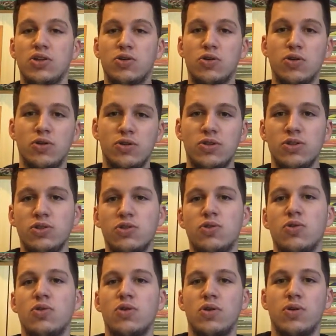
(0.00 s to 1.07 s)
to go to the
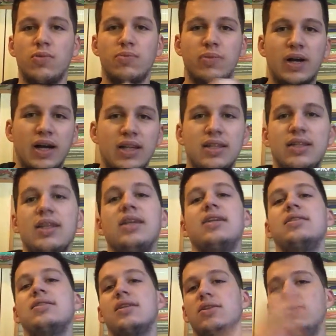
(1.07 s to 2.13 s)
store, buy
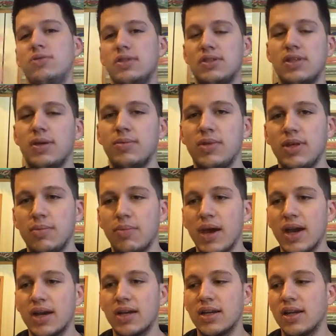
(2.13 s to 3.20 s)
things, and do the same thing
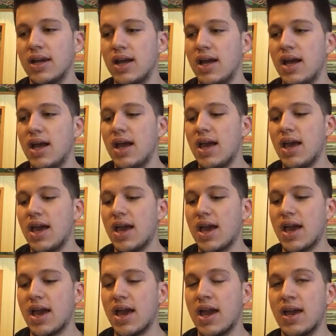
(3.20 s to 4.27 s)
back.
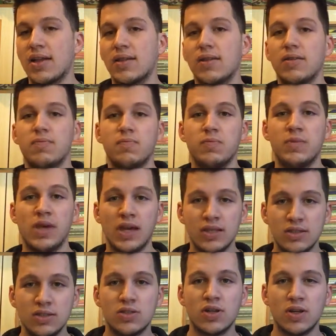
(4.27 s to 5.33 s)
And
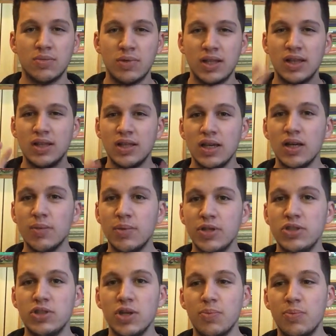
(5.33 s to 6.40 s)
yes, it's gonna be a little
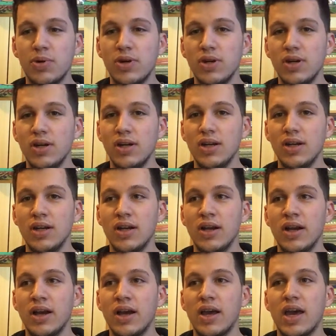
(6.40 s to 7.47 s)
bit cheaper,
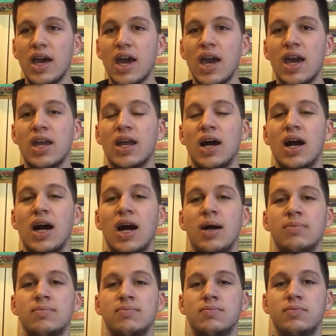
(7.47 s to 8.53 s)
and
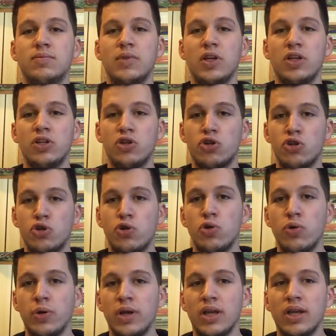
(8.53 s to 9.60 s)
I'm
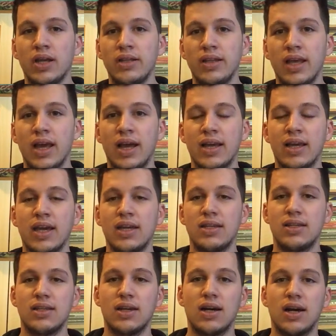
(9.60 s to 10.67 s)
ensuring that I
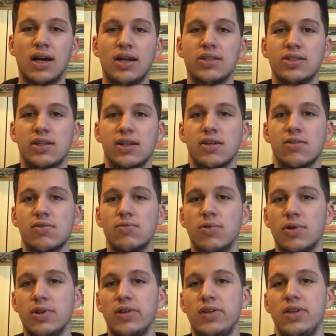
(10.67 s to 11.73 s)
get the highest
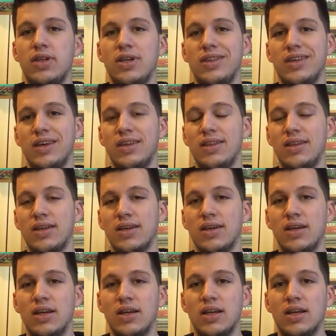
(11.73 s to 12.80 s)
quality, that the